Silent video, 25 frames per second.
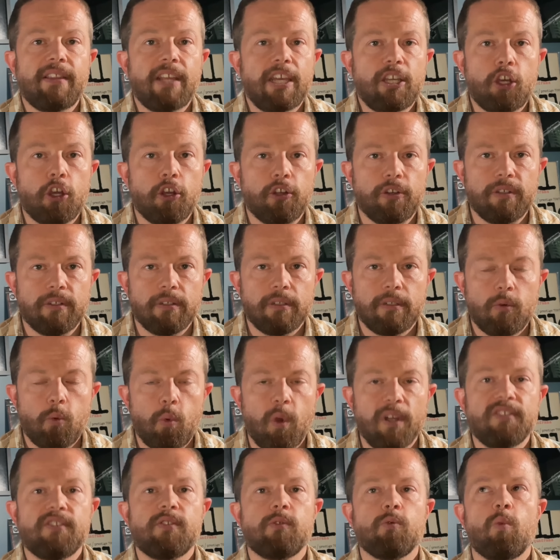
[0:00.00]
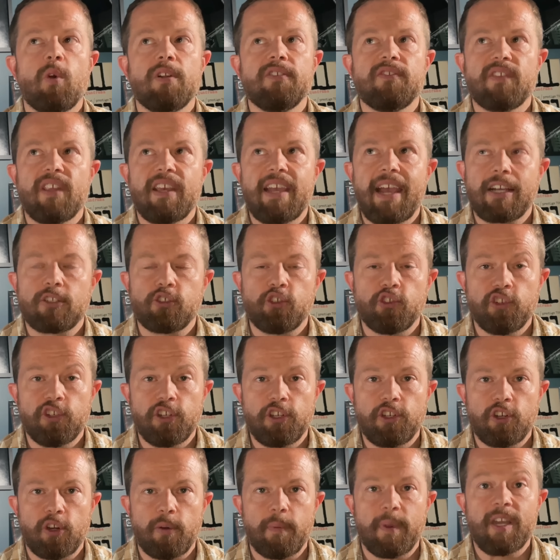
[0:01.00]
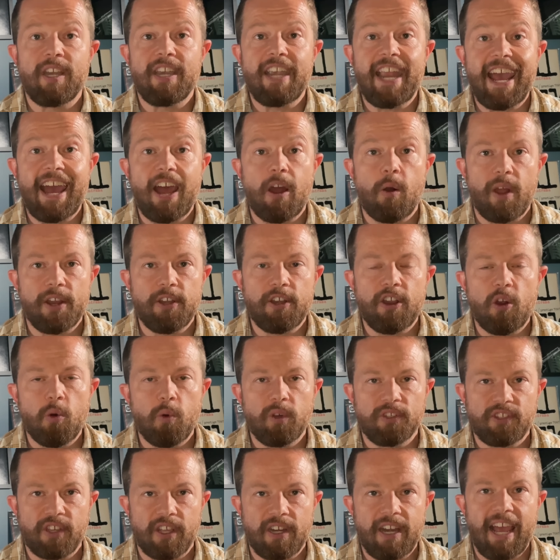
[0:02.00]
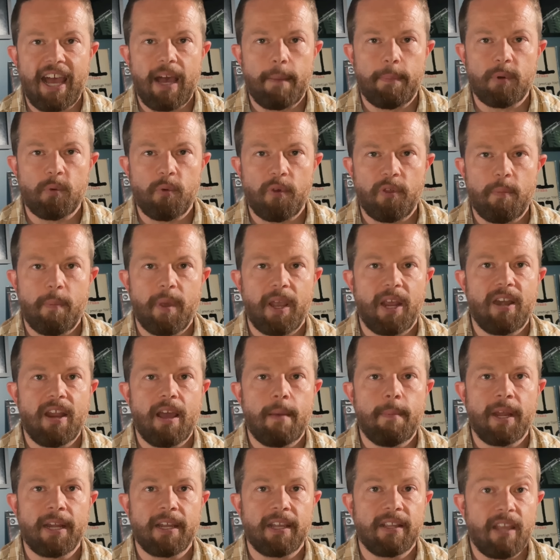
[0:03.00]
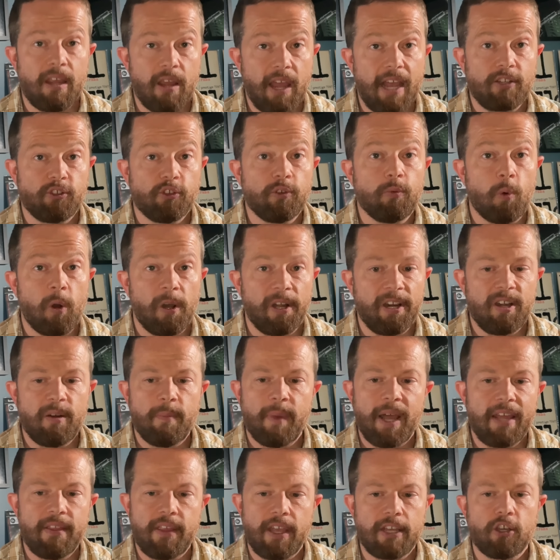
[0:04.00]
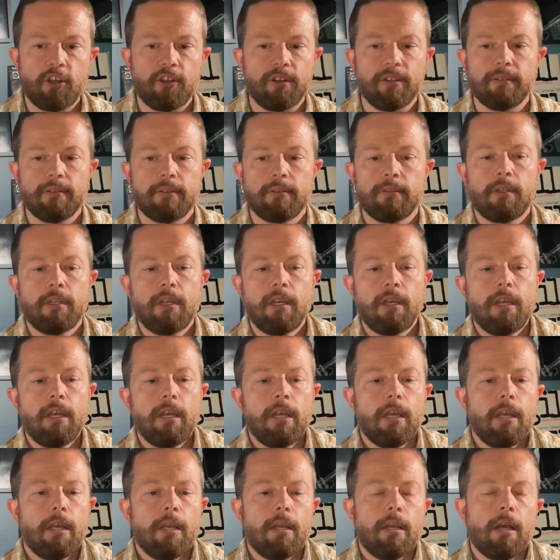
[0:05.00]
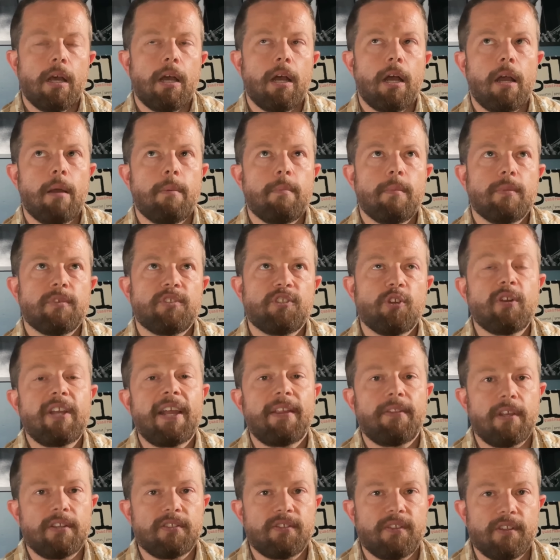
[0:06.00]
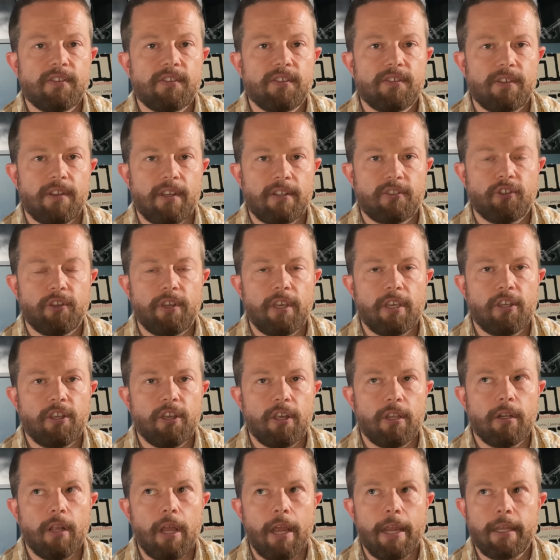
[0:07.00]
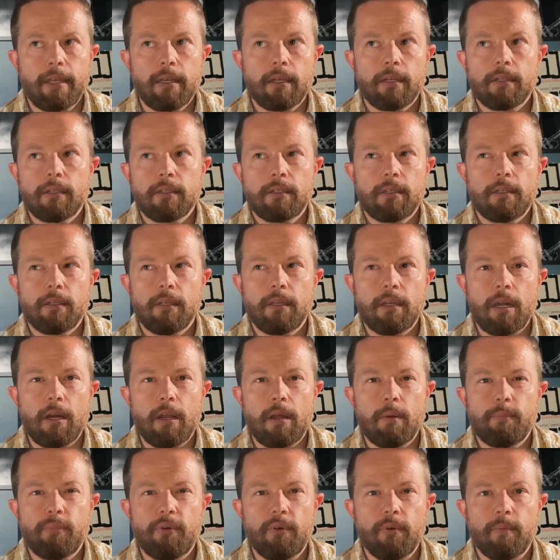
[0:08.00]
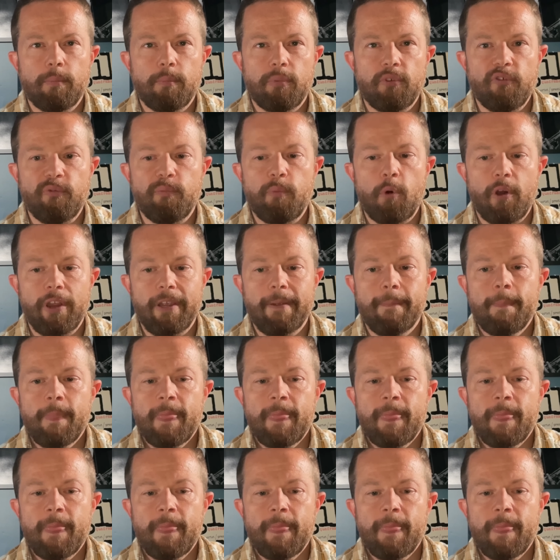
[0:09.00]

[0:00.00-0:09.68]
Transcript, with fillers: they couldn't. Once, once they actually determined, now I know what's going to happen with the pandemic, and they actually wanted to buy, they couldn't. Um, so get this. This is actually a good like you know, pr proof point.